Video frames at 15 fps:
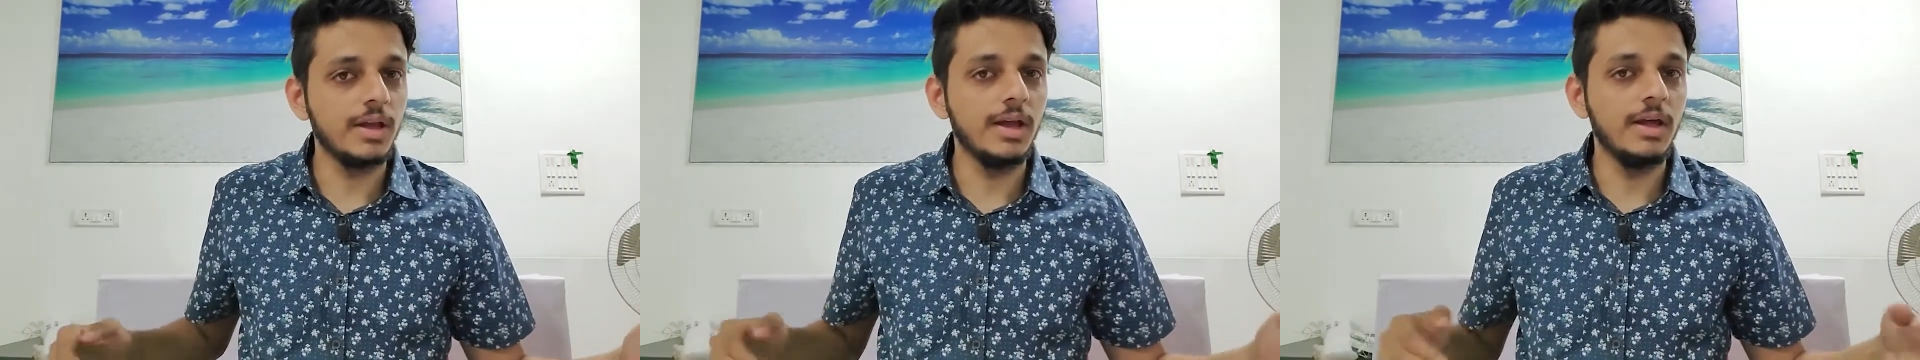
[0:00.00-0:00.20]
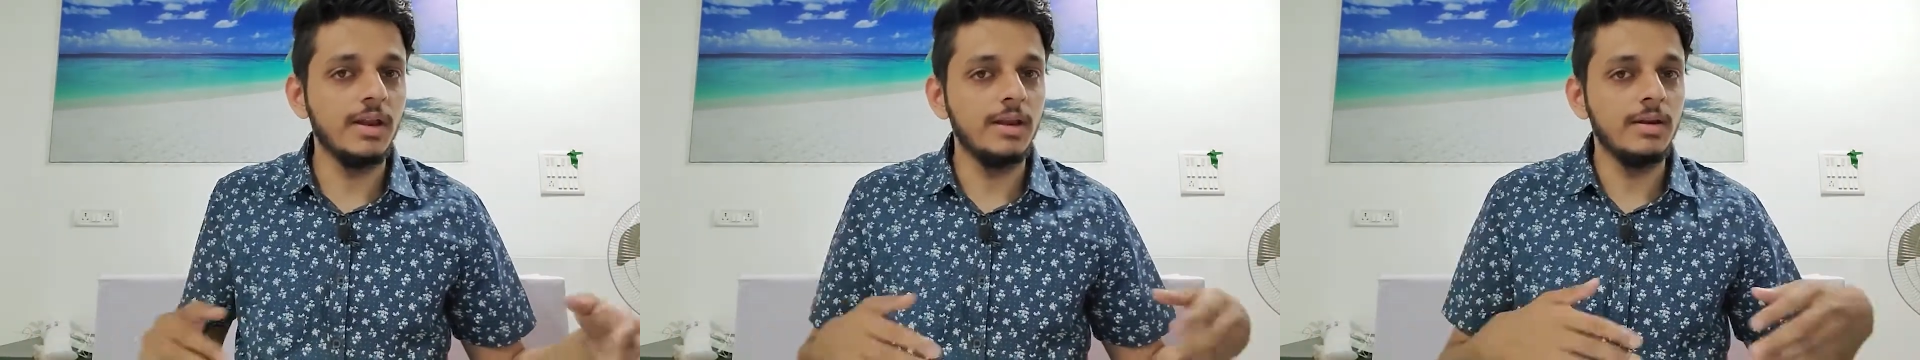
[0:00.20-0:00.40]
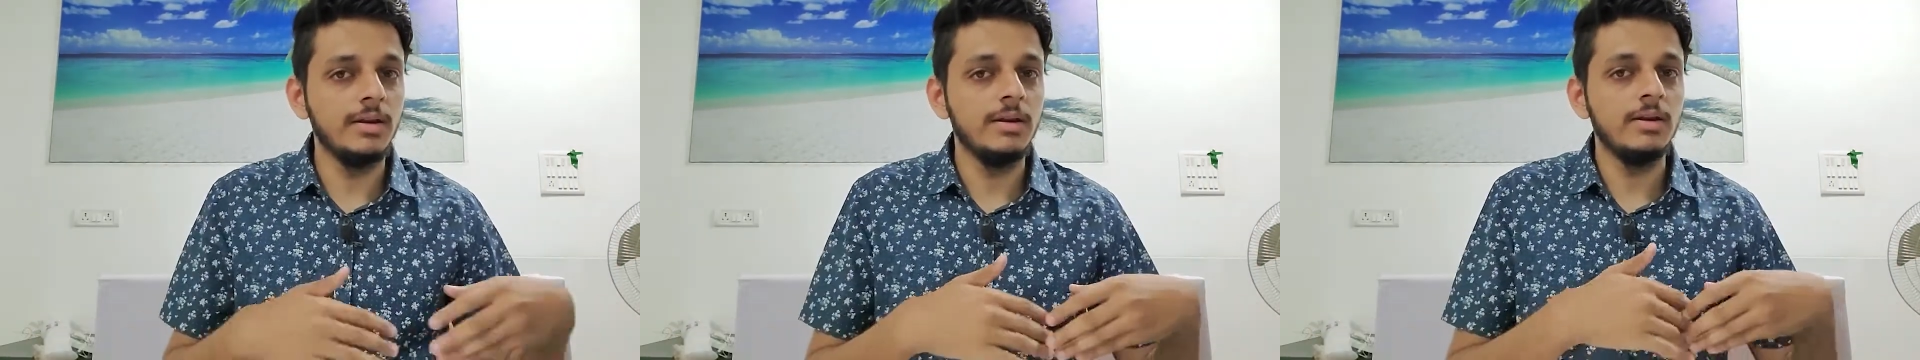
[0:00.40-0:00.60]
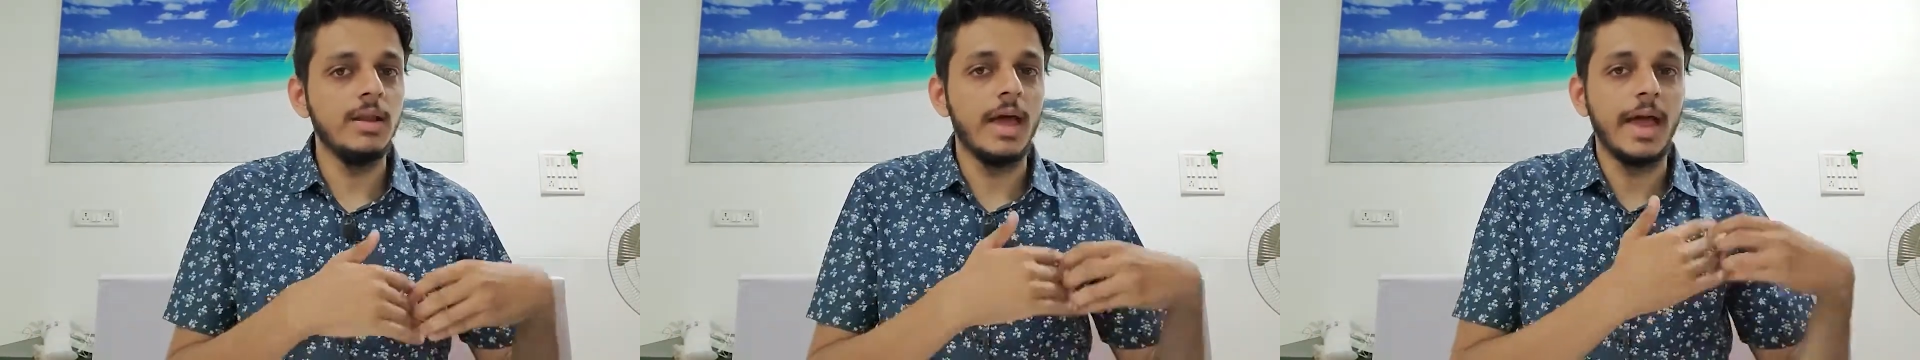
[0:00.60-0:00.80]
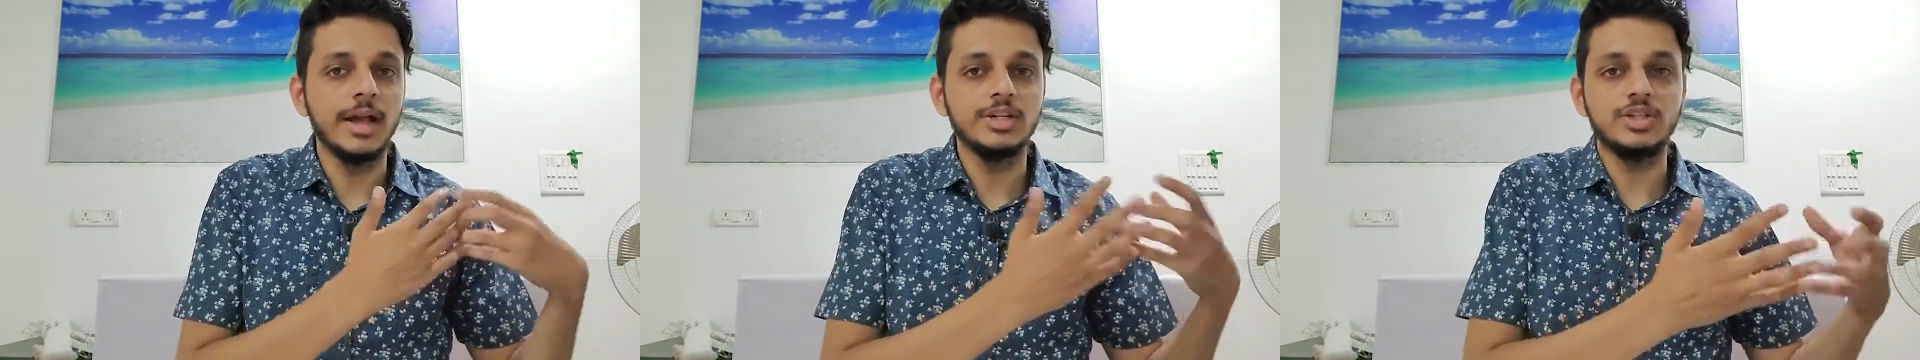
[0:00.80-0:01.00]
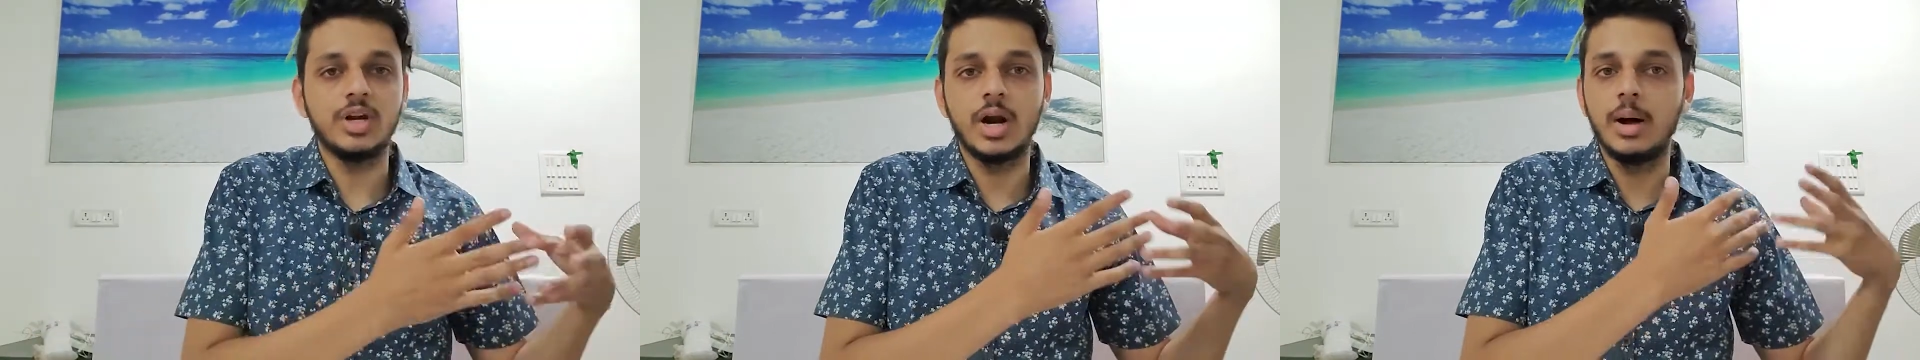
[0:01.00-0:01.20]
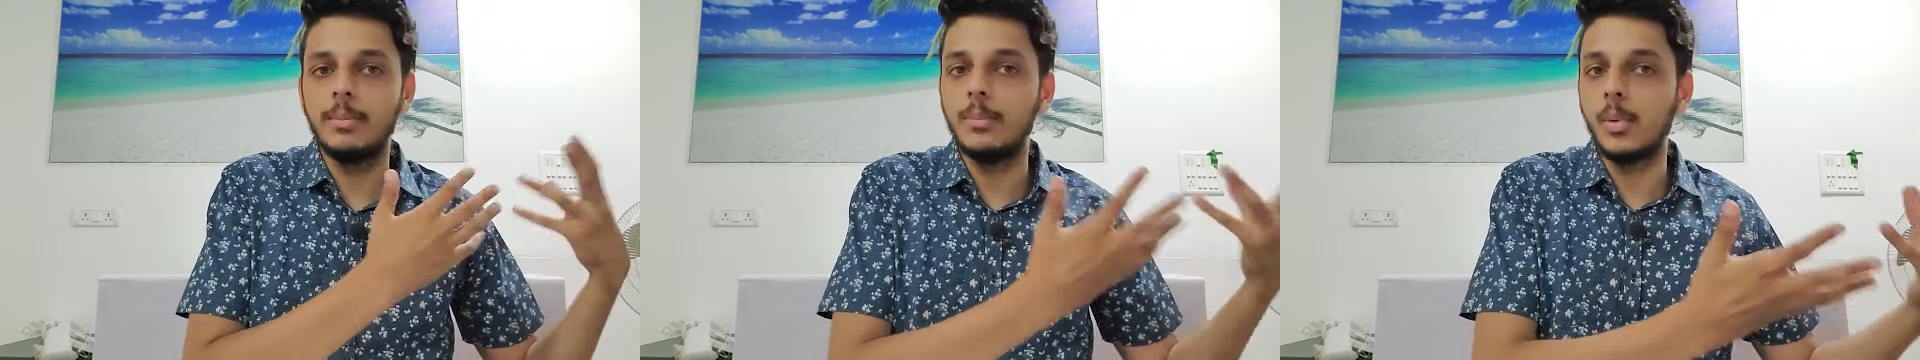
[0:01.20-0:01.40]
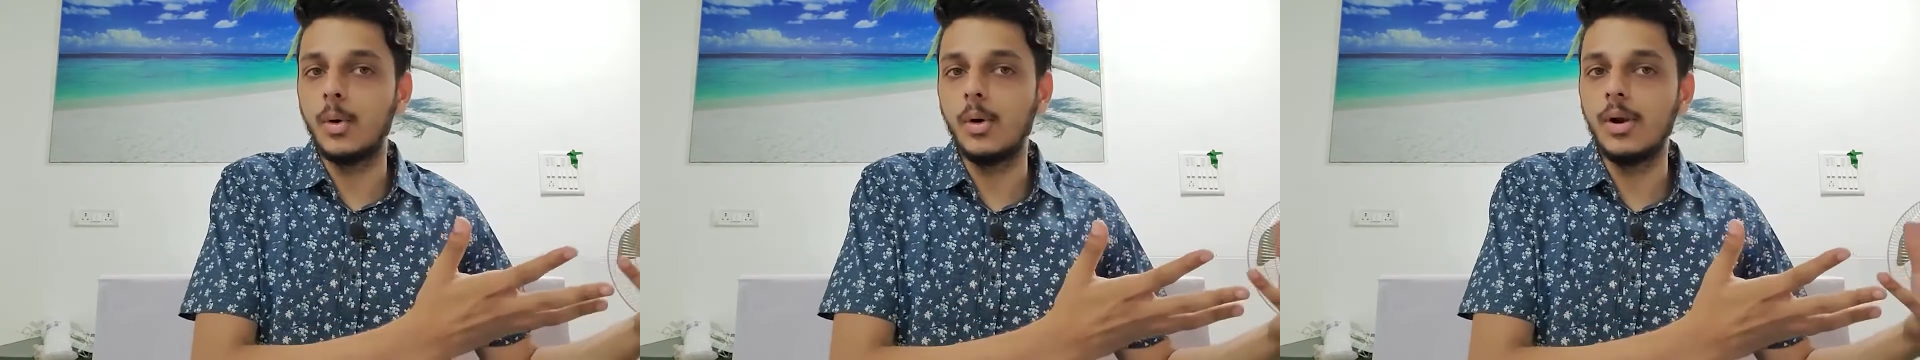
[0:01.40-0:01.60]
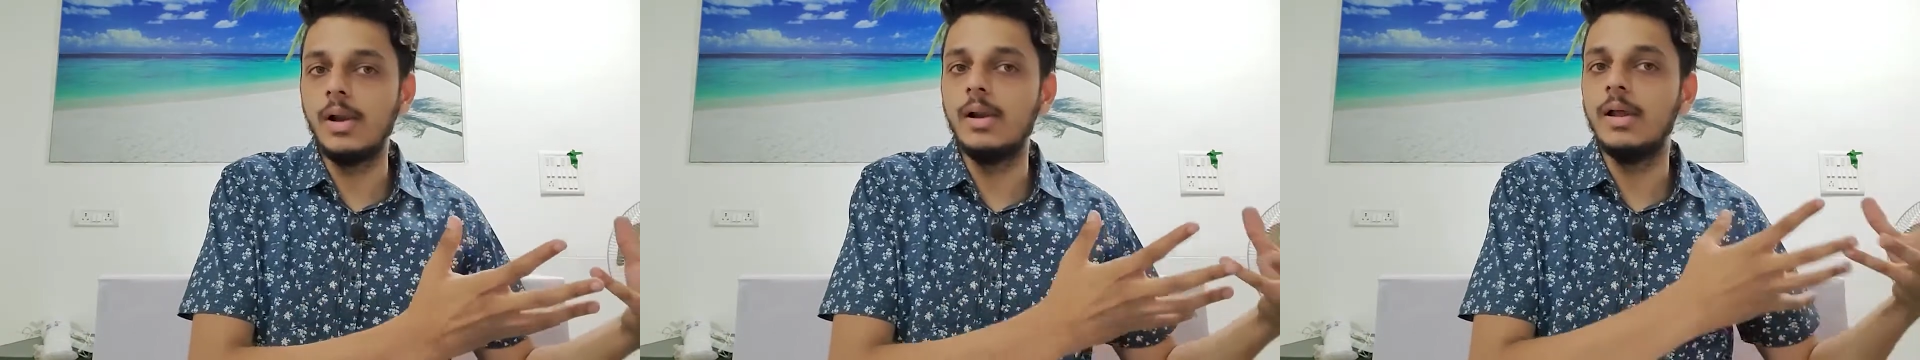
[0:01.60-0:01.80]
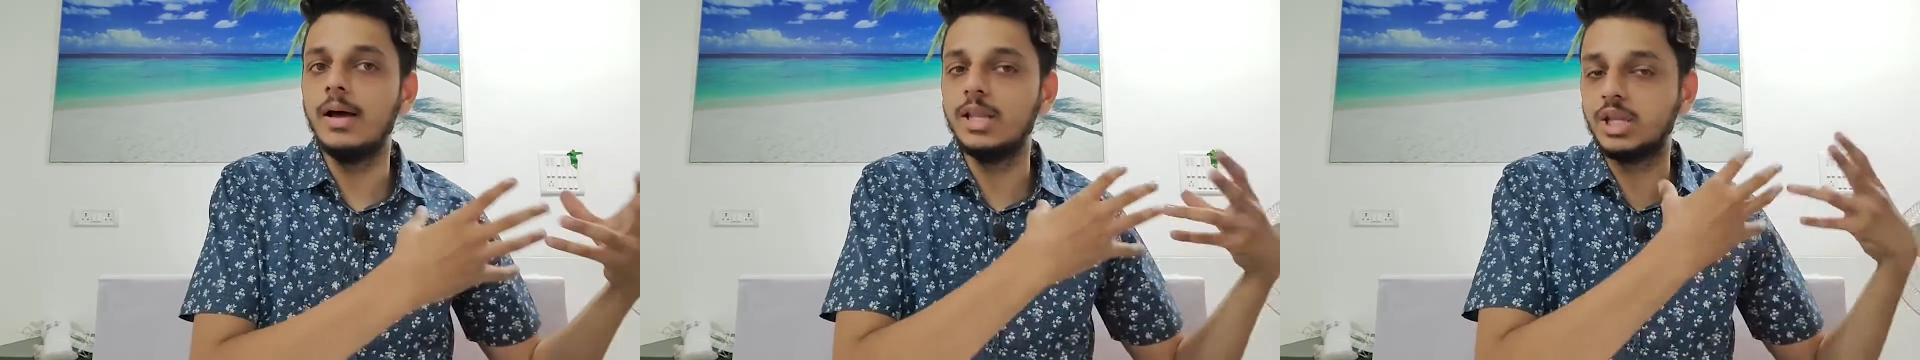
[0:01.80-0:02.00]
in extra
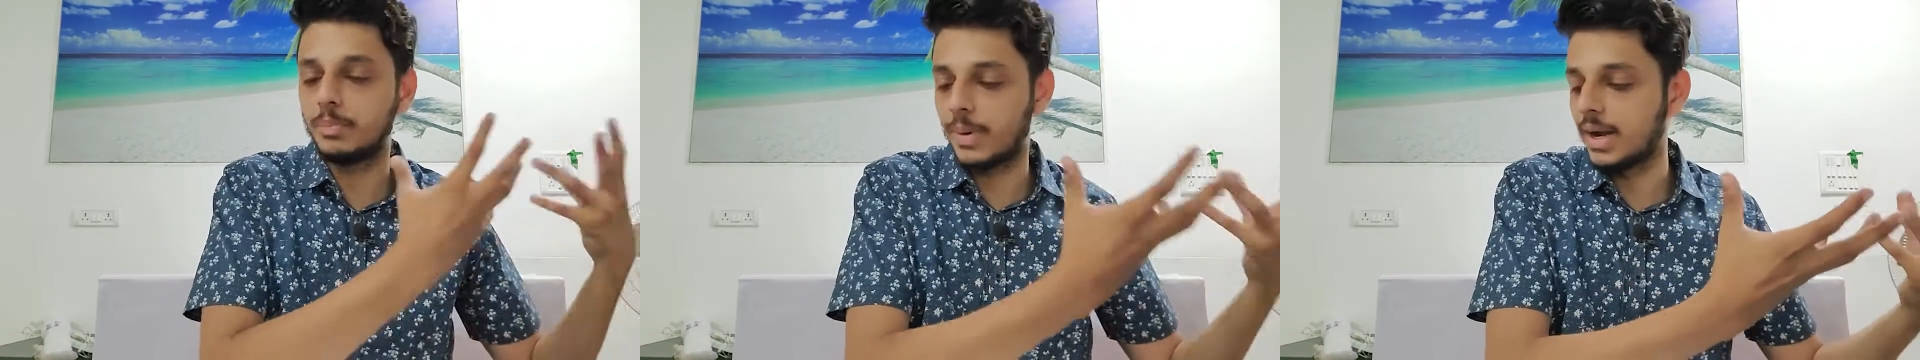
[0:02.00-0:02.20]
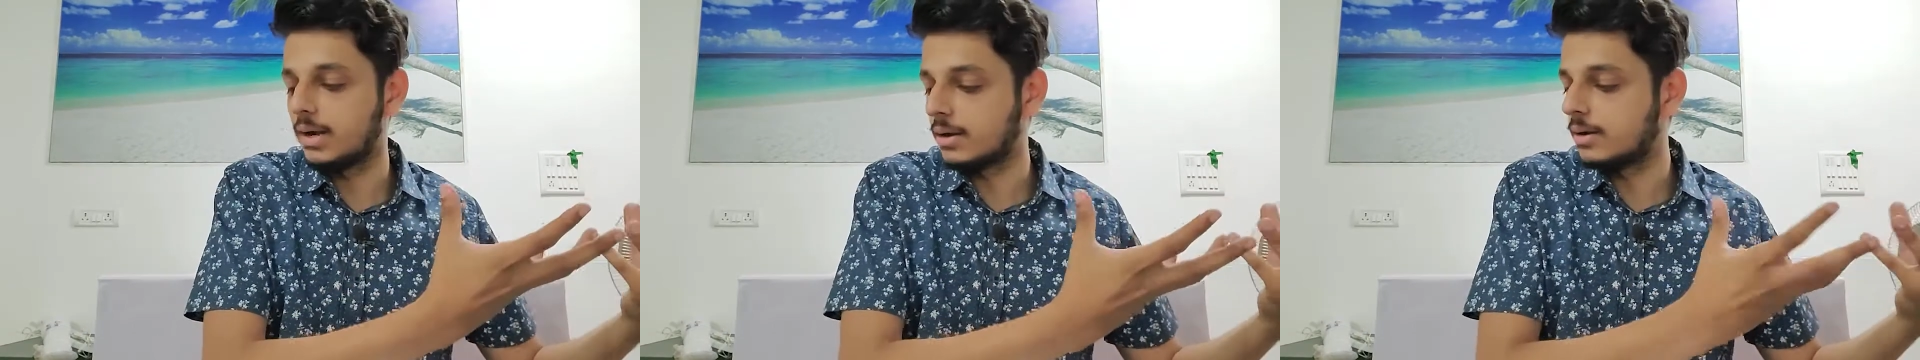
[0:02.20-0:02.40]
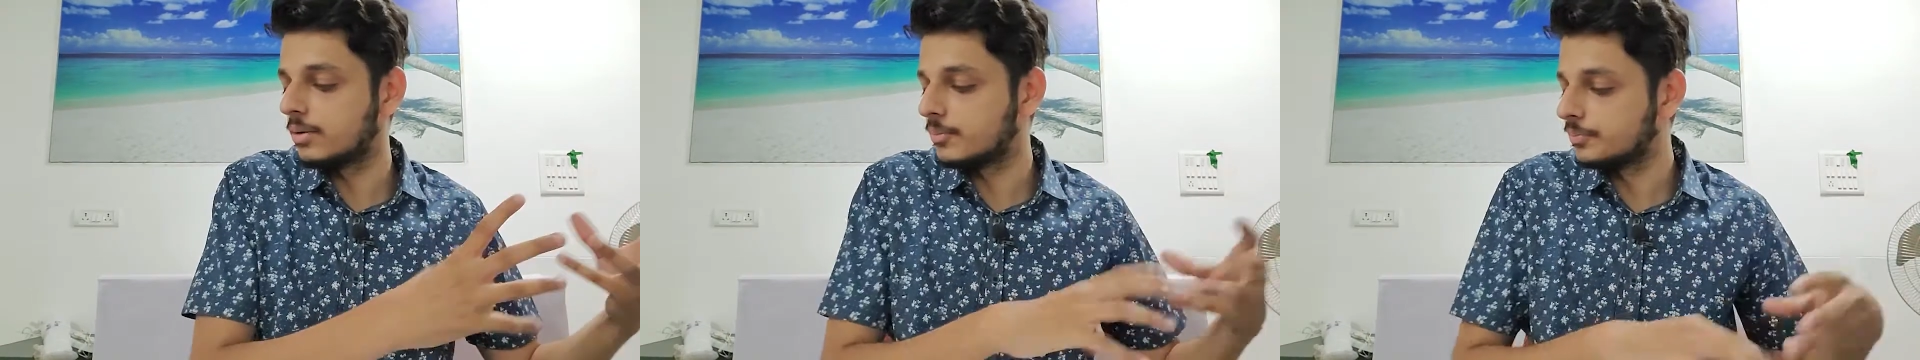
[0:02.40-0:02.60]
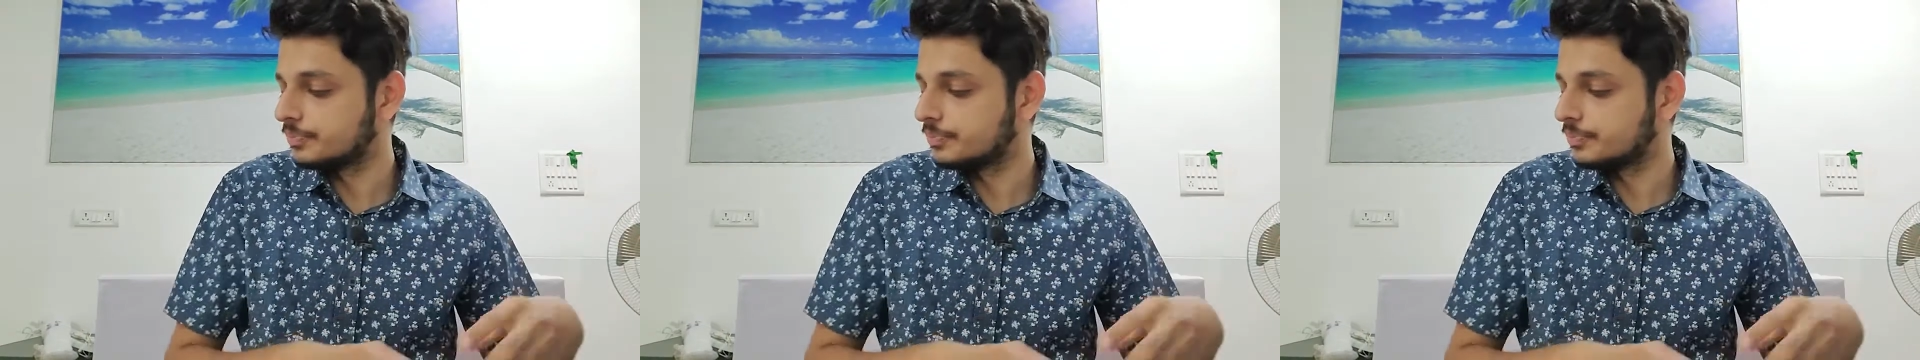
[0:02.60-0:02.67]
pole spend.